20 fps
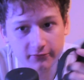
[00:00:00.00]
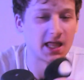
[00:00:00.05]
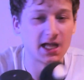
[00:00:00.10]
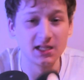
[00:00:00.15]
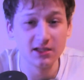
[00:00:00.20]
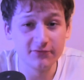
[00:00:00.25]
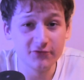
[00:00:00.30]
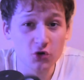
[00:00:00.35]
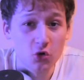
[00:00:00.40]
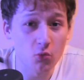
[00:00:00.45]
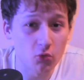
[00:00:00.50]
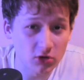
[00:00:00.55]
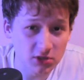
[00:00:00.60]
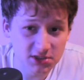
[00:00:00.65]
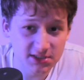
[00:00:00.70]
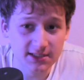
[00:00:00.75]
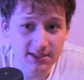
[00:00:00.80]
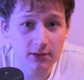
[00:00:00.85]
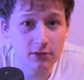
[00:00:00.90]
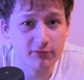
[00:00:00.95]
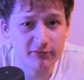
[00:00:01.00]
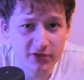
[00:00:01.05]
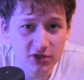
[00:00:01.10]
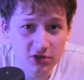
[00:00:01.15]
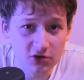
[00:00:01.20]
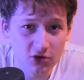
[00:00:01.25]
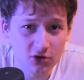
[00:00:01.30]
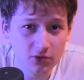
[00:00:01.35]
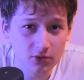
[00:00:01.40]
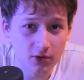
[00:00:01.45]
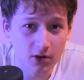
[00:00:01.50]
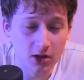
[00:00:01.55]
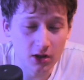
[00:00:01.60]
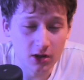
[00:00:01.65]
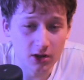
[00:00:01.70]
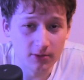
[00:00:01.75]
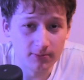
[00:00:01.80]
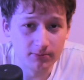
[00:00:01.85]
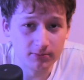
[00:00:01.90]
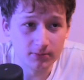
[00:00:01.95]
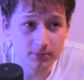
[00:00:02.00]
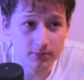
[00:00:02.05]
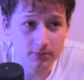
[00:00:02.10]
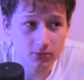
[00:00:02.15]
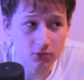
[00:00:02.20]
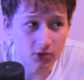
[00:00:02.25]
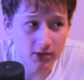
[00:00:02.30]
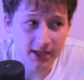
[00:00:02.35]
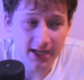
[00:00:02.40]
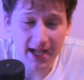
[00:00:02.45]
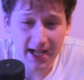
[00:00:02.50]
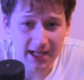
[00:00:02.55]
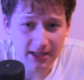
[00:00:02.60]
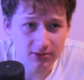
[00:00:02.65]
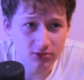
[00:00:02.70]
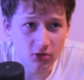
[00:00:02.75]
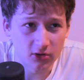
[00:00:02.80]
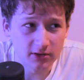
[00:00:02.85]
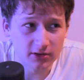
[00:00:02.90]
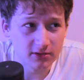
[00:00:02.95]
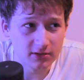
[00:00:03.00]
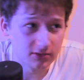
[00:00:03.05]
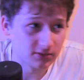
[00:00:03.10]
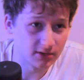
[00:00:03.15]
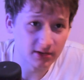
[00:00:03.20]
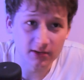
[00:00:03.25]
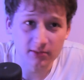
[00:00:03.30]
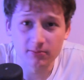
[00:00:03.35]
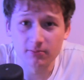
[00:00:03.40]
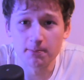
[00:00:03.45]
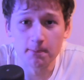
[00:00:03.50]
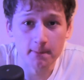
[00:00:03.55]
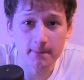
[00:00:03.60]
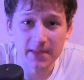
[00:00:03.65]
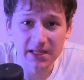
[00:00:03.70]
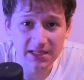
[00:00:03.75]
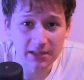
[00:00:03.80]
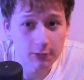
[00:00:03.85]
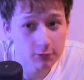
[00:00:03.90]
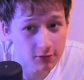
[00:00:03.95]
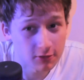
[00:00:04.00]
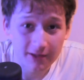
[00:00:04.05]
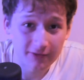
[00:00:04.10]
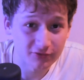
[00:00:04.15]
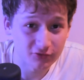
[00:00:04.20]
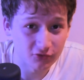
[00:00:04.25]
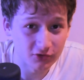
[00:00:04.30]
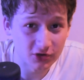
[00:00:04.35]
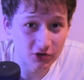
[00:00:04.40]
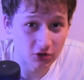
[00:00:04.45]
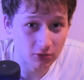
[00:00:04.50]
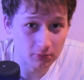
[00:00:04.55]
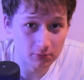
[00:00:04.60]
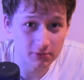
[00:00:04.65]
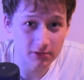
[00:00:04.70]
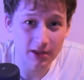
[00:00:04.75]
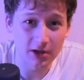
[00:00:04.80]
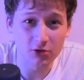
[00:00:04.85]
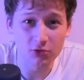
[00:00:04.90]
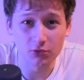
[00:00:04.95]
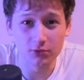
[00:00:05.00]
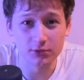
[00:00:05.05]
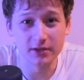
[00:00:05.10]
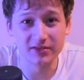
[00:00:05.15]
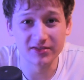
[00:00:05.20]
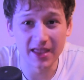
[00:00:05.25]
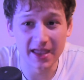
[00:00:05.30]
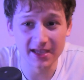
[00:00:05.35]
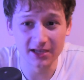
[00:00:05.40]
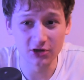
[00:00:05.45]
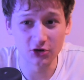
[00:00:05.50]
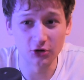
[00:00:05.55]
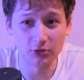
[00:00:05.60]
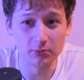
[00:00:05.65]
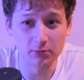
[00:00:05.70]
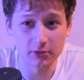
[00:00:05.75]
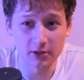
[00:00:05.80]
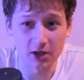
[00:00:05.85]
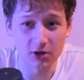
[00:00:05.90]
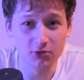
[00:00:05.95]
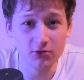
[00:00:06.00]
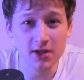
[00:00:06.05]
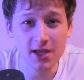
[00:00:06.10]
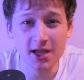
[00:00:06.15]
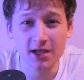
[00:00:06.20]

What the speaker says: And if you're watching this video, like at like minutes after it comes out or the day it comes out,